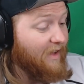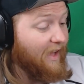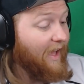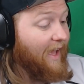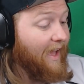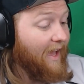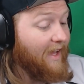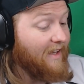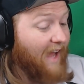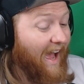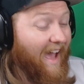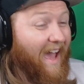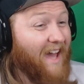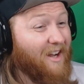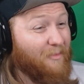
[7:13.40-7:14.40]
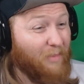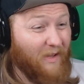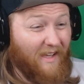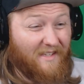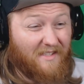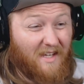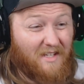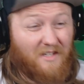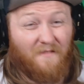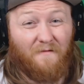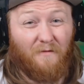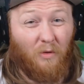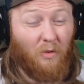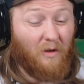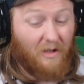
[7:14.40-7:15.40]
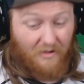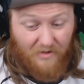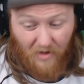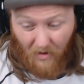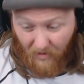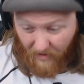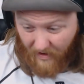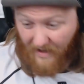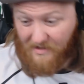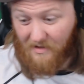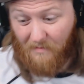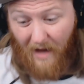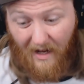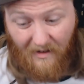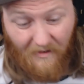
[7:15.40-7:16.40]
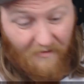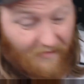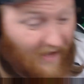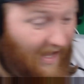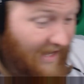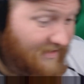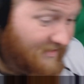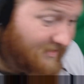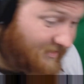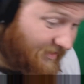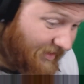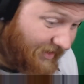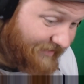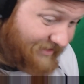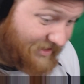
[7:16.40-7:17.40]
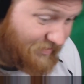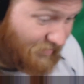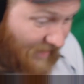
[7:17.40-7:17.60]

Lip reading: And I had a PlayStation 4 controller, as a matter of fact, this